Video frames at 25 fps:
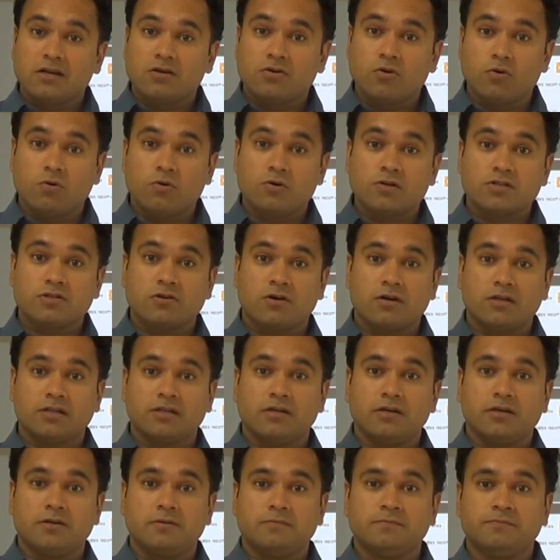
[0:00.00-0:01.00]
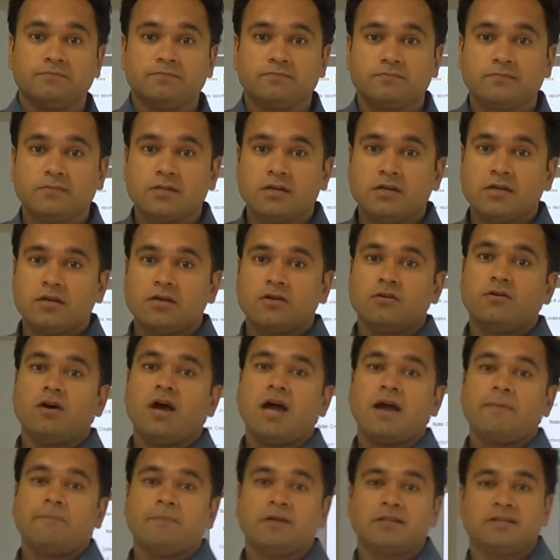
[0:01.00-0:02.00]
cores or the
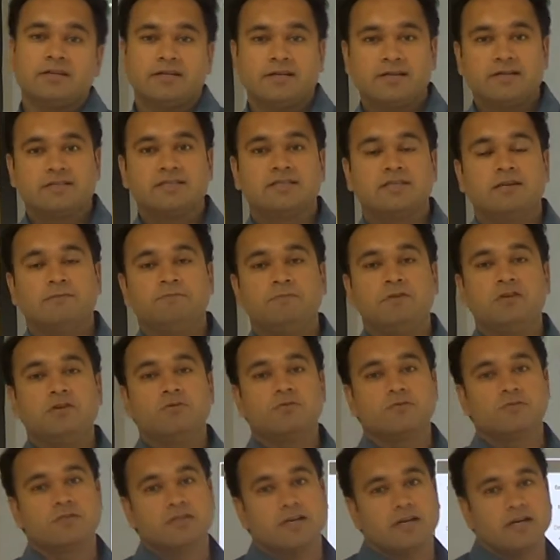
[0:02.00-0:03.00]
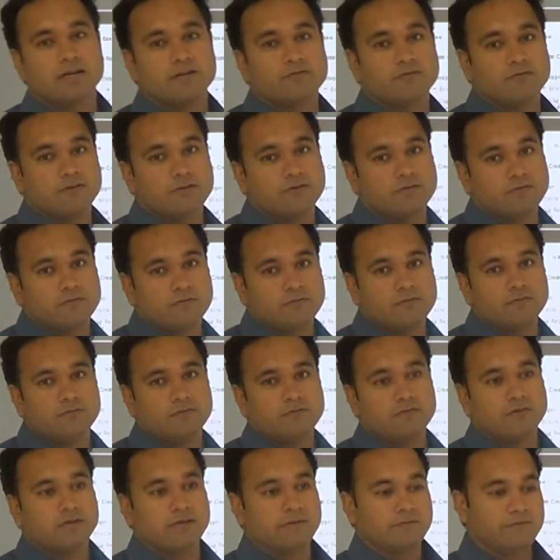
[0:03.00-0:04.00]
hyper-threaded CPUs, right,
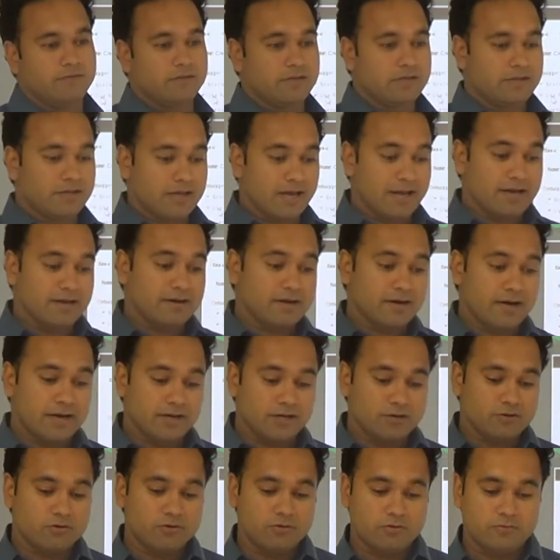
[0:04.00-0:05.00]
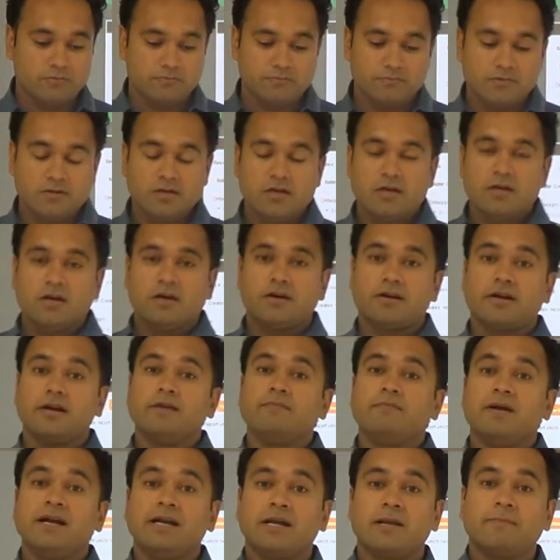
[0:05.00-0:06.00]
we can
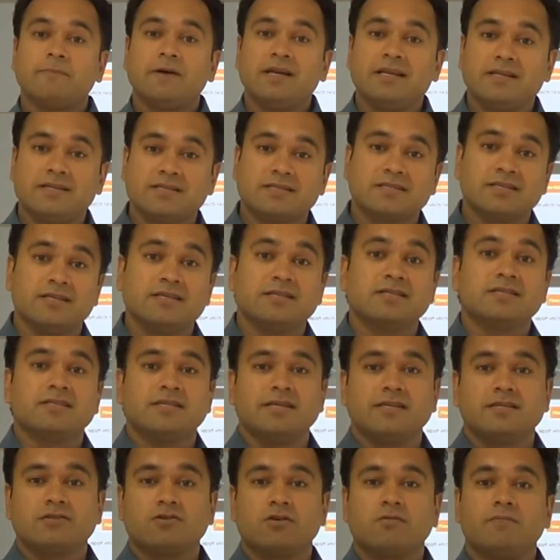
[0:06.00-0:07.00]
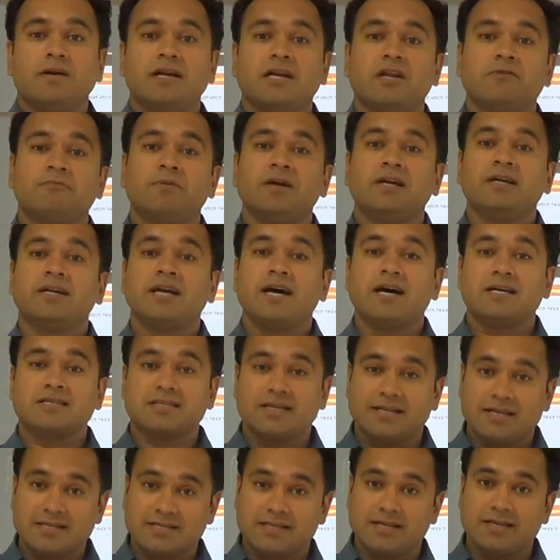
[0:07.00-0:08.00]
run multiple instances or multiple
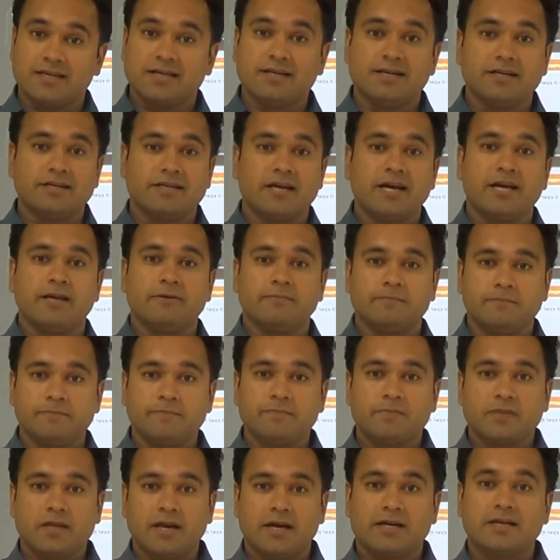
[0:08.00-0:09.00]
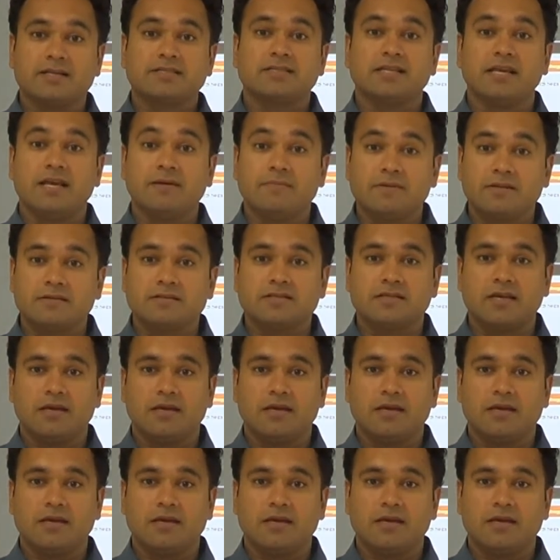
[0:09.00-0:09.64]
tasks at a single time at the same